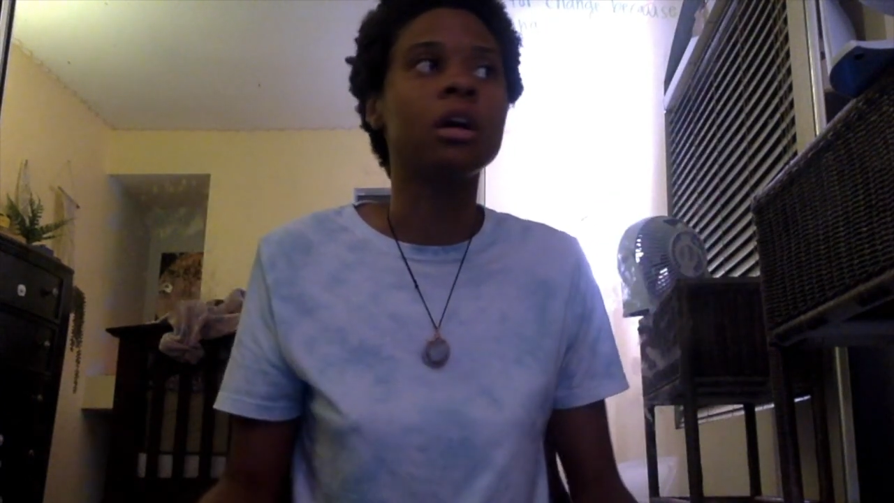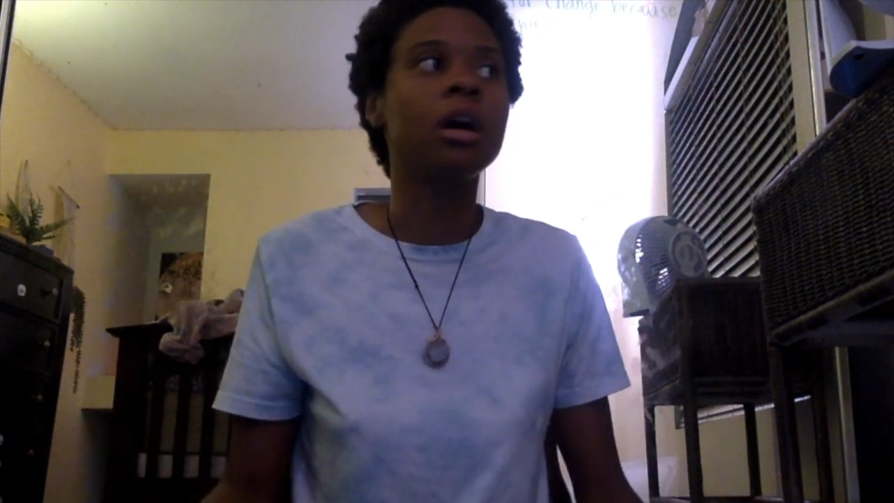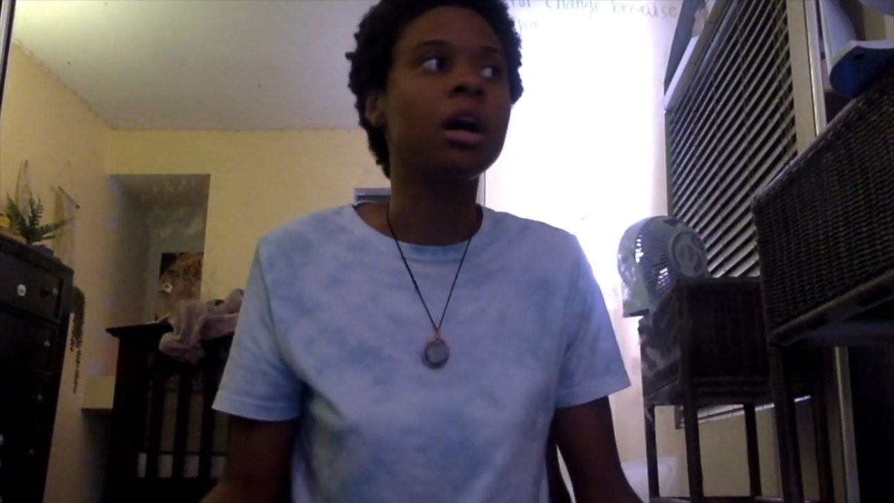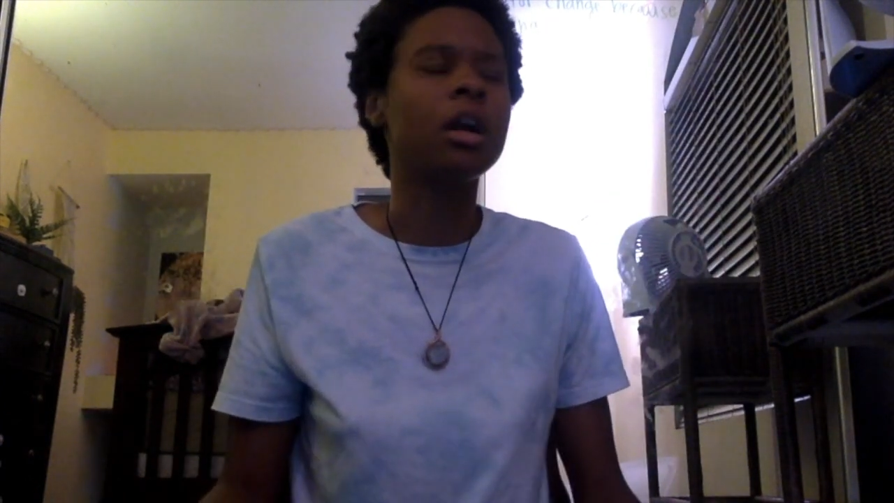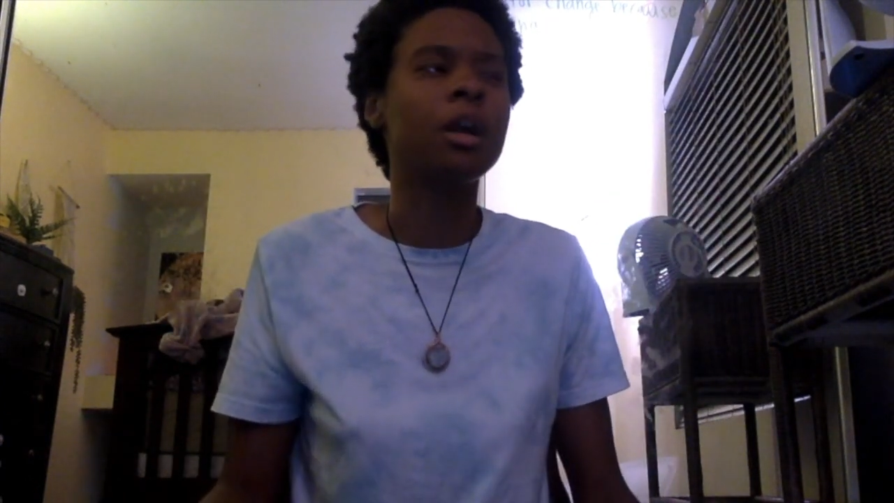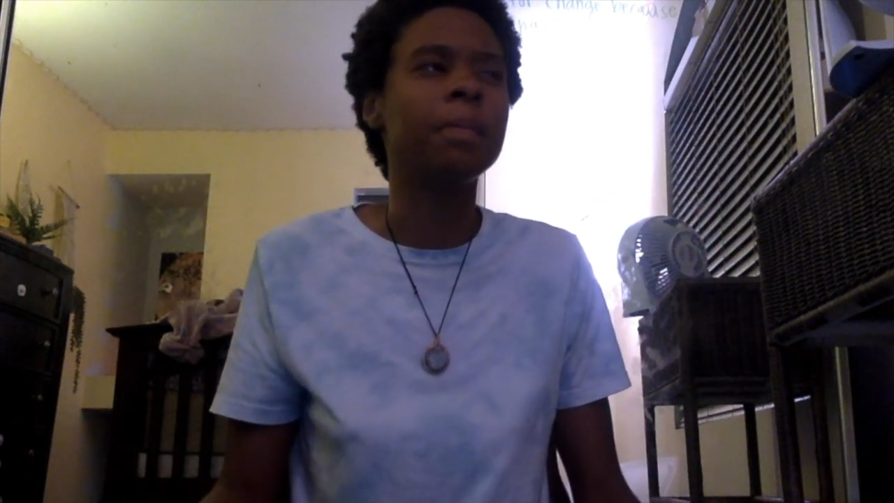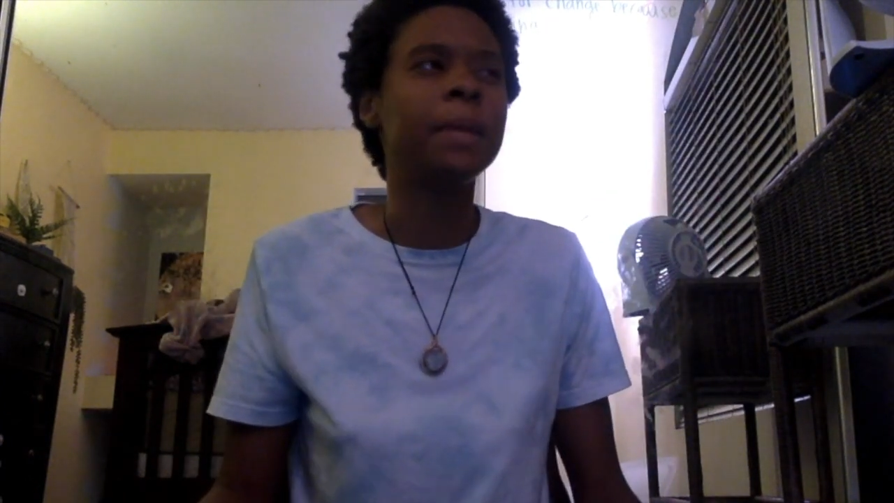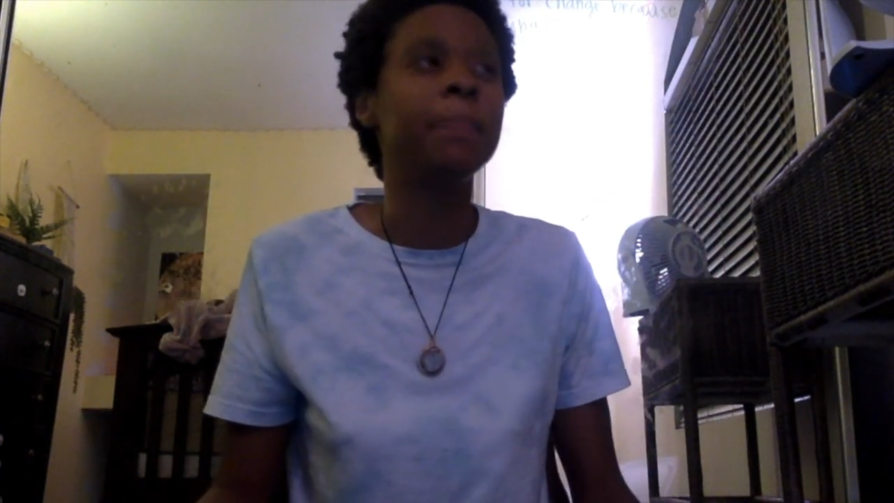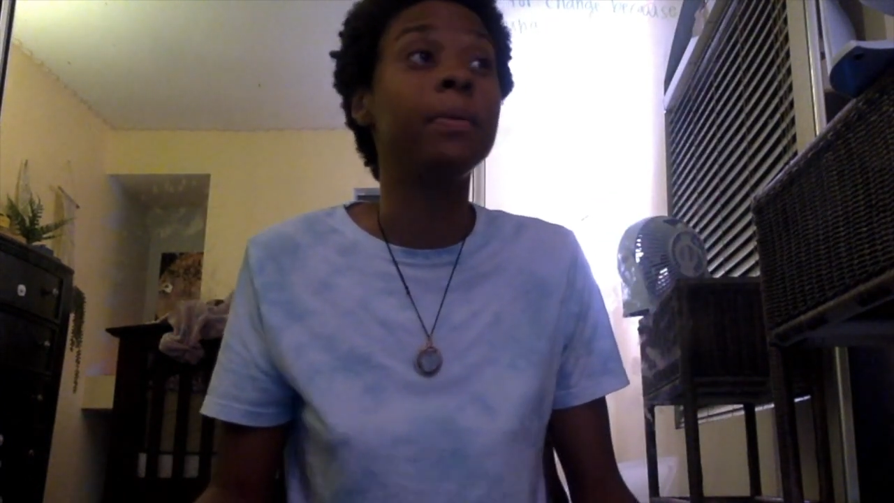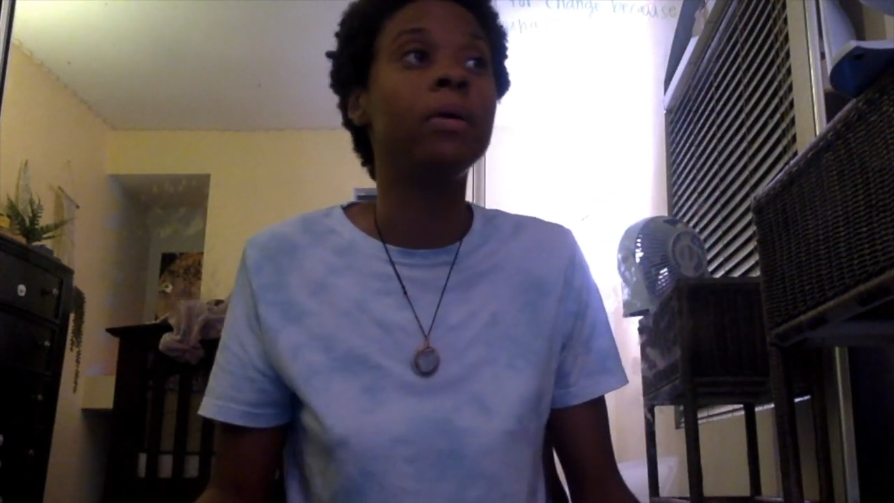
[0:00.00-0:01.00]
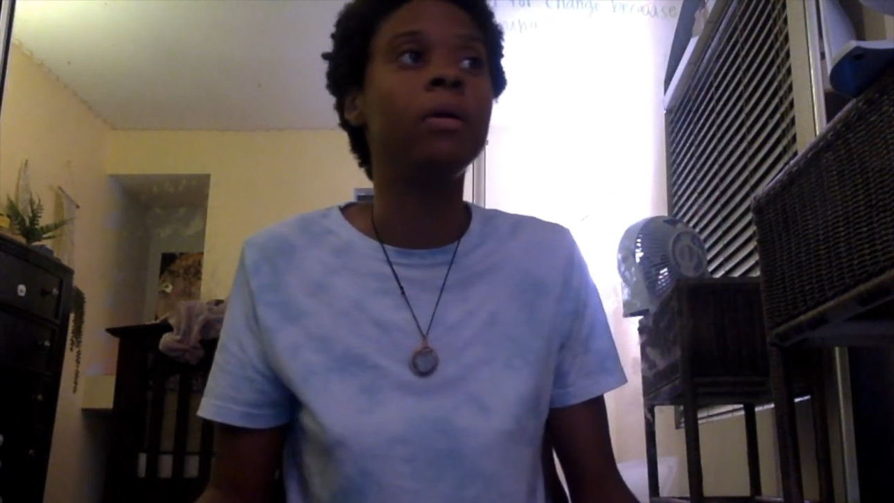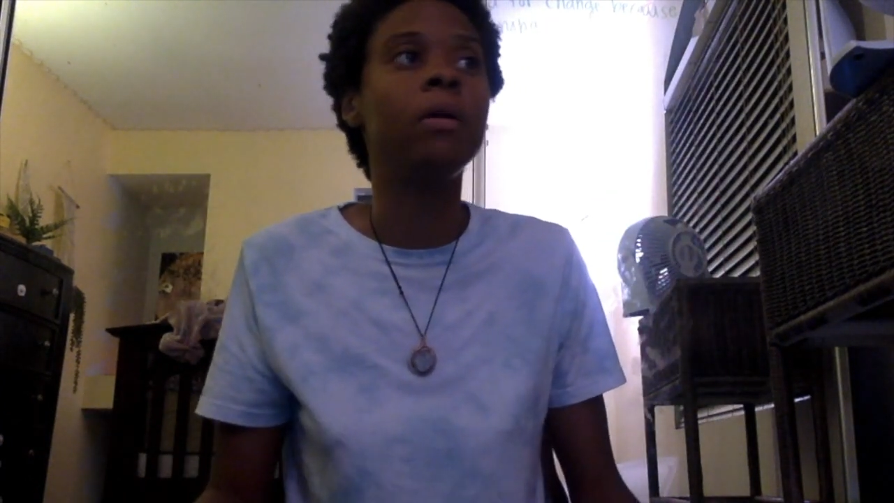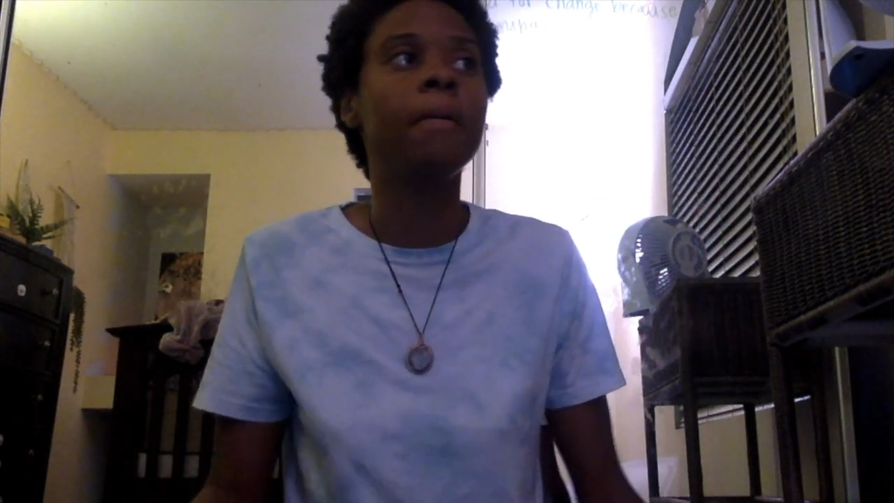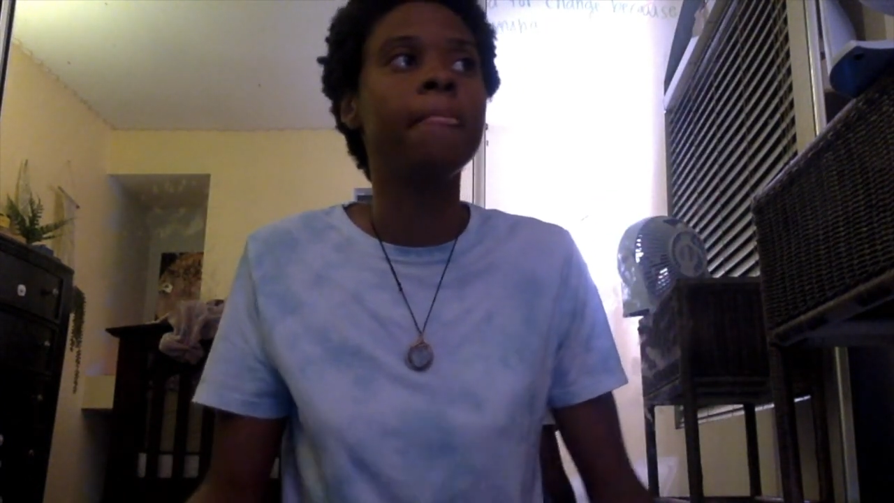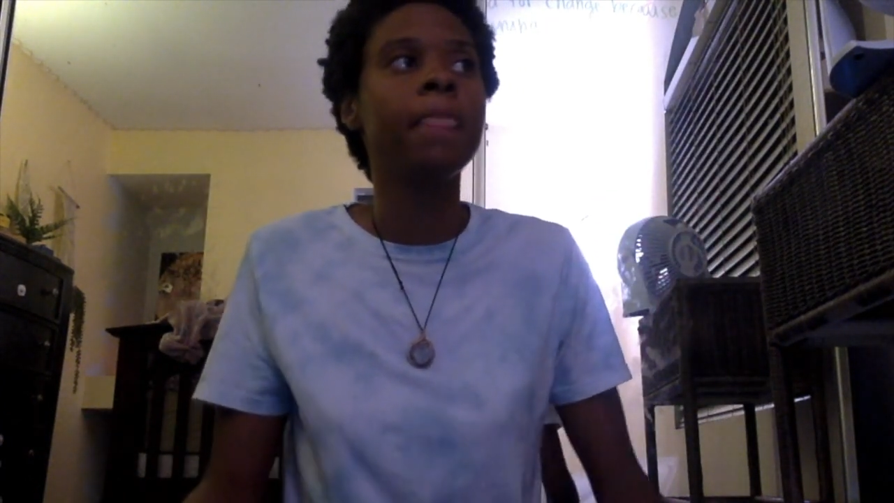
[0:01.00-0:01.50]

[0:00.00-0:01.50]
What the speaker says: guard. Are people